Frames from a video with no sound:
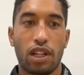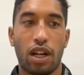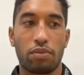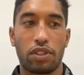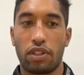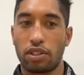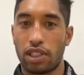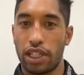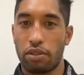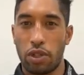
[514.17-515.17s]
um, give those
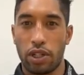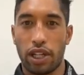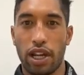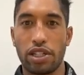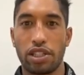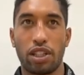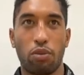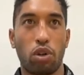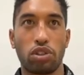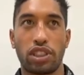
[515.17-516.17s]
clear communications
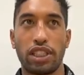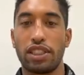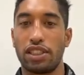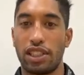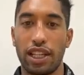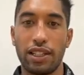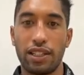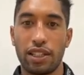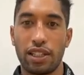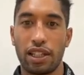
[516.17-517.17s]
and what centres
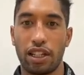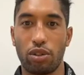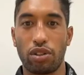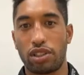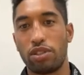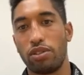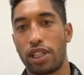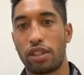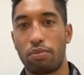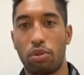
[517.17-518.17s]
need in order to
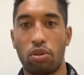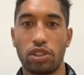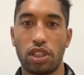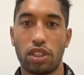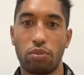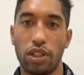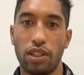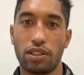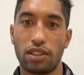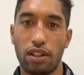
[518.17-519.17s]
get the ball to the
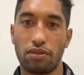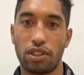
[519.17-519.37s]
width and stuff.